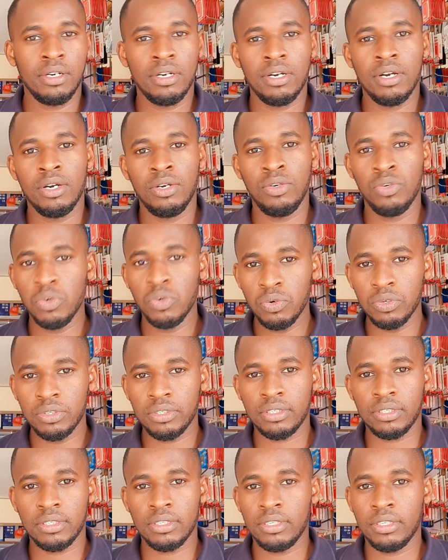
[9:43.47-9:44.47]

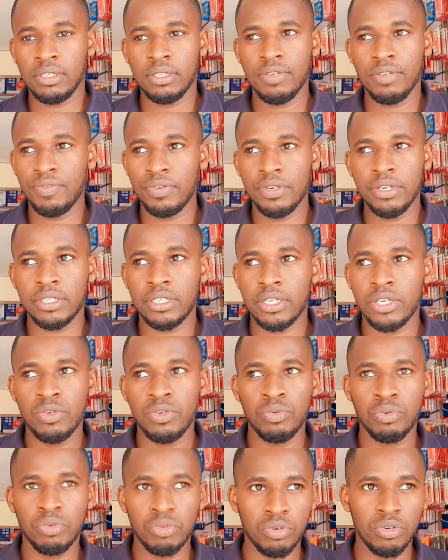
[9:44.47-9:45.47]
lose. Definitely you
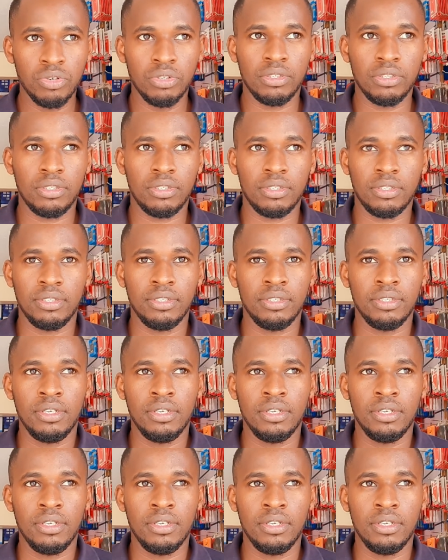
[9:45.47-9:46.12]
will lose.